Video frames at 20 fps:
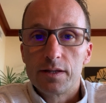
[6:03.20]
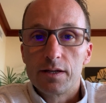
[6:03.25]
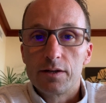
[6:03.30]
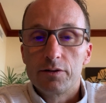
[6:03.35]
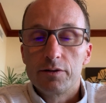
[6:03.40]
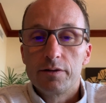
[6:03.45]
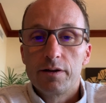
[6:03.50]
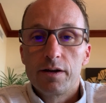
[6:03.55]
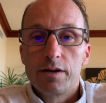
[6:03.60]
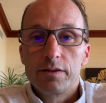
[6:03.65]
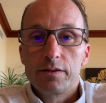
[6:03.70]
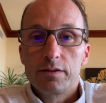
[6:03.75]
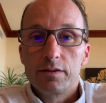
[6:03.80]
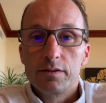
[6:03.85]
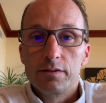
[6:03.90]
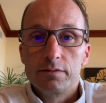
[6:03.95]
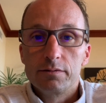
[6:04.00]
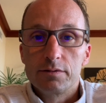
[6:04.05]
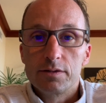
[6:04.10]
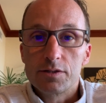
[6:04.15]
They are not
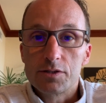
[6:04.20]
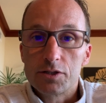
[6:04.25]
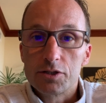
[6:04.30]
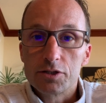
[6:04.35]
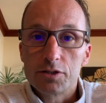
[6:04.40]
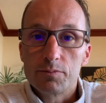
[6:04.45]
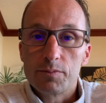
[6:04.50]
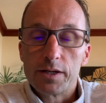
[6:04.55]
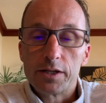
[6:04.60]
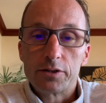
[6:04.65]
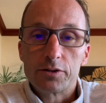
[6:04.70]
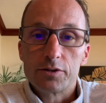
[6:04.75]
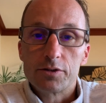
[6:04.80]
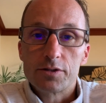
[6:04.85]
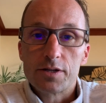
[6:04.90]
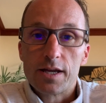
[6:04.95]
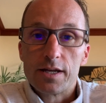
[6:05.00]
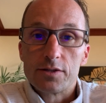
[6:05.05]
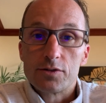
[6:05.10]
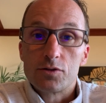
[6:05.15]
the decision
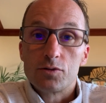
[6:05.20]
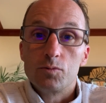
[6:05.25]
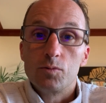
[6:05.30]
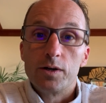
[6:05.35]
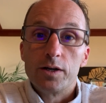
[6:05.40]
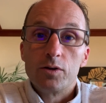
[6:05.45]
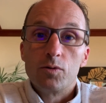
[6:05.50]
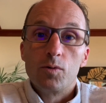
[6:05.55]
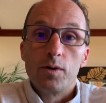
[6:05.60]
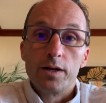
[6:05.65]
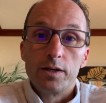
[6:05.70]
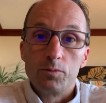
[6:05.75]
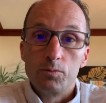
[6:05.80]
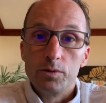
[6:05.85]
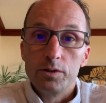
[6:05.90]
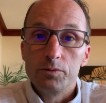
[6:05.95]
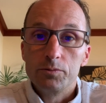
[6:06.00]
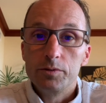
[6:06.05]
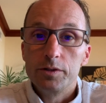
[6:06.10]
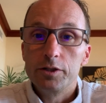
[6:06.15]
makers as to when Hawaii
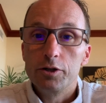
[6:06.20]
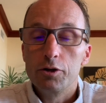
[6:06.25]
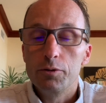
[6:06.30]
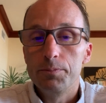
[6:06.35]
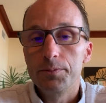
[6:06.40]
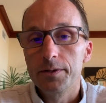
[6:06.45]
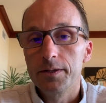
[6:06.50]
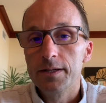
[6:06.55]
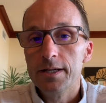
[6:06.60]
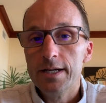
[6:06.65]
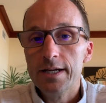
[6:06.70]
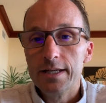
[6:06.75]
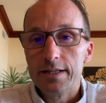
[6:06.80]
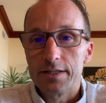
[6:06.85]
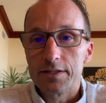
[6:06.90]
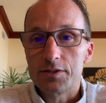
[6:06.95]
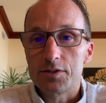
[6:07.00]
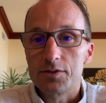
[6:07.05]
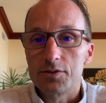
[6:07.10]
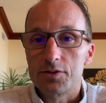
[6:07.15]
will reopen.
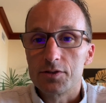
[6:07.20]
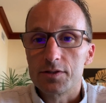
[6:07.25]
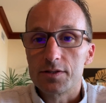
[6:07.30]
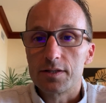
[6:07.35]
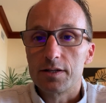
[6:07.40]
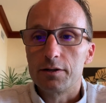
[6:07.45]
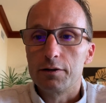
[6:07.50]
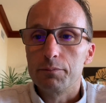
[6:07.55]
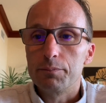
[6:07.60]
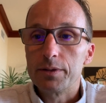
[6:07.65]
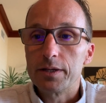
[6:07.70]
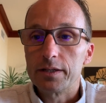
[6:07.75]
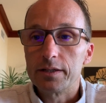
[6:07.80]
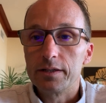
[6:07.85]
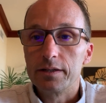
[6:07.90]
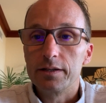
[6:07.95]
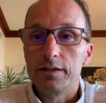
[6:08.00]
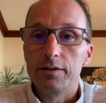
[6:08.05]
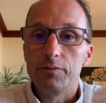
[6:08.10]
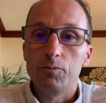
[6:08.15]
This is just their
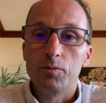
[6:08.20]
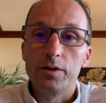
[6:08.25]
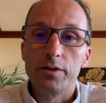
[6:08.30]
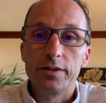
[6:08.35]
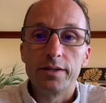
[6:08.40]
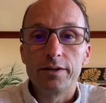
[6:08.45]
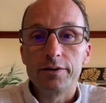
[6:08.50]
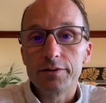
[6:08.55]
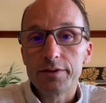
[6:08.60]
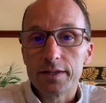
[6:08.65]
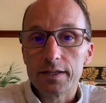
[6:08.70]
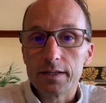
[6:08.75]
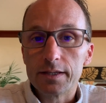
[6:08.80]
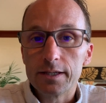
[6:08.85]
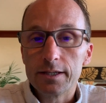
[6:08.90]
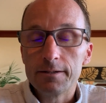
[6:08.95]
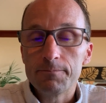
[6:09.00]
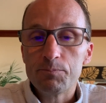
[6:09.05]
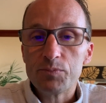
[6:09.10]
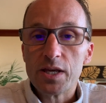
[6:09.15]
opinion and what they're
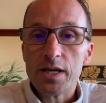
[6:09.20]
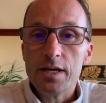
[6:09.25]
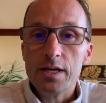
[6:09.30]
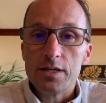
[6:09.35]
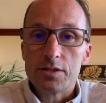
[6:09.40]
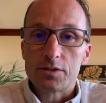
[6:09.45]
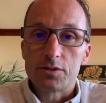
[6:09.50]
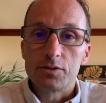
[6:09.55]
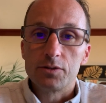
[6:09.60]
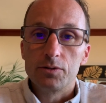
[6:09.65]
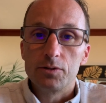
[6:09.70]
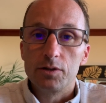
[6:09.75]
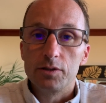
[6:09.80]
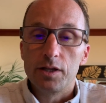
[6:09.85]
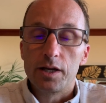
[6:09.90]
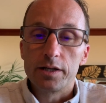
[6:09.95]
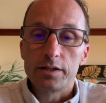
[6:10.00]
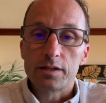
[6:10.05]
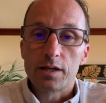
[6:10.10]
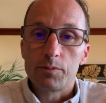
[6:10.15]
thinking. So a
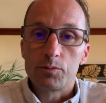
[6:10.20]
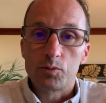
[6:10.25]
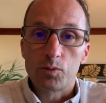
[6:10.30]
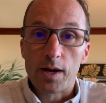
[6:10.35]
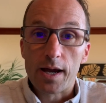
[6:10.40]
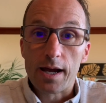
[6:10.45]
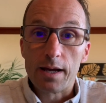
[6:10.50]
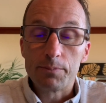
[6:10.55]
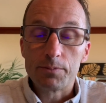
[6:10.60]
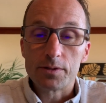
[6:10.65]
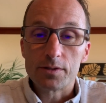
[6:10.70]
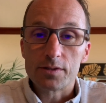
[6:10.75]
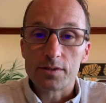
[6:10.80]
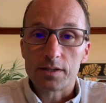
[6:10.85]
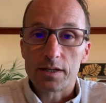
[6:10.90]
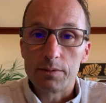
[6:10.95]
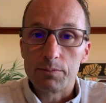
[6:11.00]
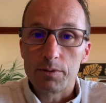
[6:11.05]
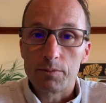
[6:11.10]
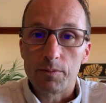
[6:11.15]
lot of times what happens,
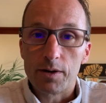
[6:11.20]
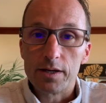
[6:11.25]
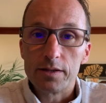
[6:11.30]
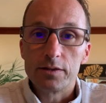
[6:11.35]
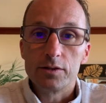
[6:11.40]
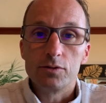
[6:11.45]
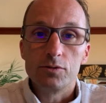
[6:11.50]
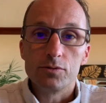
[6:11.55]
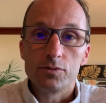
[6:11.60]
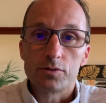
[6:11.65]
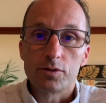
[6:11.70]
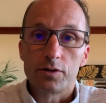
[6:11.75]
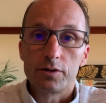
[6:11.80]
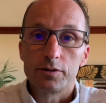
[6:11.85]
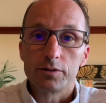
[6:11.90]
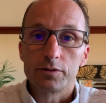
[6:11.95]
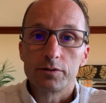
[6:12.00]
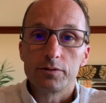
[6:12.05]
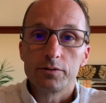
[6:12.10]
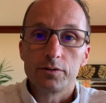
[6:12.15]
keep in mind the
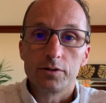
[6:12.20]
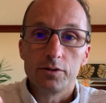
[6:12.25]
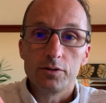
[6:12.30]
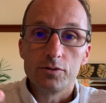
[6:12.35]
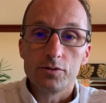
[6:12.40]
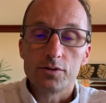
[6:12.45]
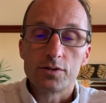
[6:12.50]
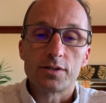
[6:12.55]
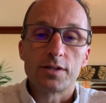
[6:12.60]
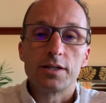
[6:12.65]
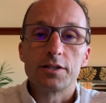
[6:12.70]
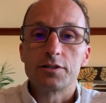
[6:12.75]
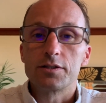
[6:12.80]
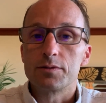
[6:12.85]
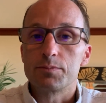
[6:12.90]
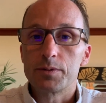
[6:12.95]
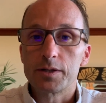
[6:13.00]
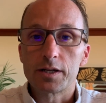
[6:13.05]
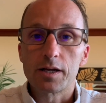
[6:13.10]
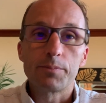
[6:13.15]
news stations
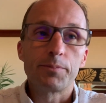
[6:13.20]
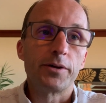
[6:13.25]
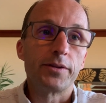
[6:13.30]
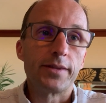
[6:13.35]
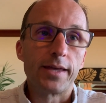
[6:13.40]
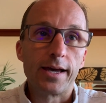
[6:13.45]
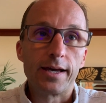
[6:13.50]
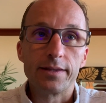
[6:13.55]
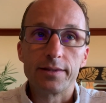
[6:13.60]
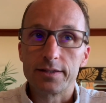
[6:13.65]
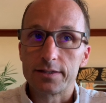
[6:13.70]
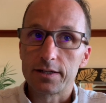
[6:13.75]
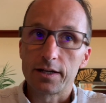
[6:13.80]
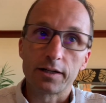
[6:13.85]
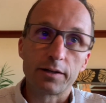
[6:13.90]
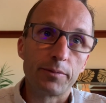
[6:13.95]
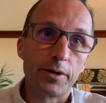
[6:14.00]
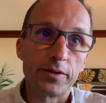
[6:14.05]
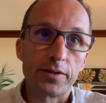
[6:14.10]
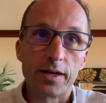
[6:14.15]
pick up on that, they talk
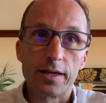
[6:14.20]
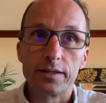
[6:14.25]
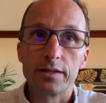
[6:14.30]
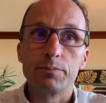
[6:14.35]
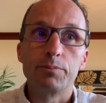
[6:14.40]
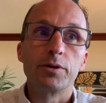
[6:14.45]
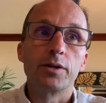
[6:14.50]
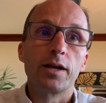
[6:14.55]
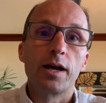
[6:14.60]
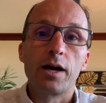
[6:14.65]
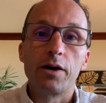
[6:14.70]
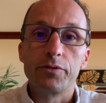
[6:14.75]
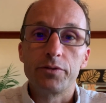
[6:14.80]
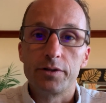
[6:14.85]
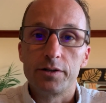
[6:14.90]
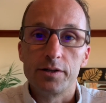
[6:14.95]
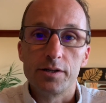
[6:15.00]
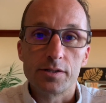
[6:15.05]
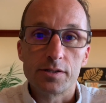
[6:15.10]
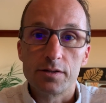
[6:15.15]
about that, they put it out
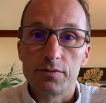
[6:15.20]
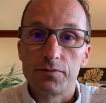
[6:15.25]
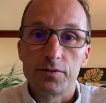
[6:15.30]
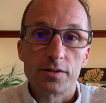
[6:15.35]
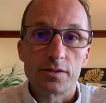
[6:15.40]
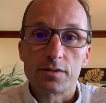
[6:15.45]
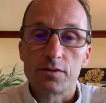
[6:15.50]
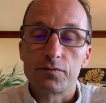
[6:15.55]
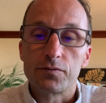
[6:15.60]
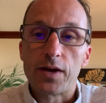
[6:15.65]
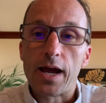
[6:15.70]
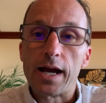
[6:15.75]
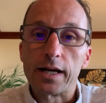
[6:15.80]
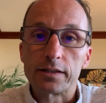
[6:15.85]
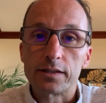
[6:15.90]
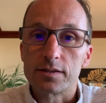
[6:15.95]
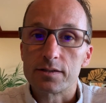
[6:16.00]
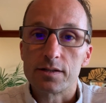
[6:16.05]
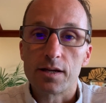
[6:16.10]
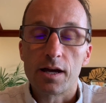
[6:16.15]
there as if it's a
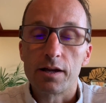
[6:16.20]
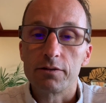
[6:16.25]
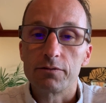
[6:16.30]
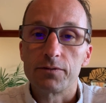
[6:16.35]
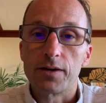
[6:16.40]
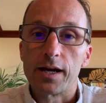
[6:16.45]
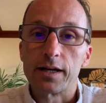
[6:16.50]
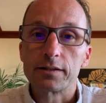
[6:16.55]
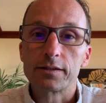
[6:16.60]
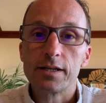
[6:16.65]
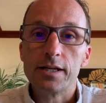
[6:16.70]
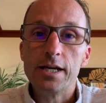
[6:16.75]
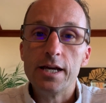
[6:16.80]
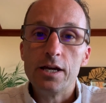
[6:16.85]
fact. It's not a fact.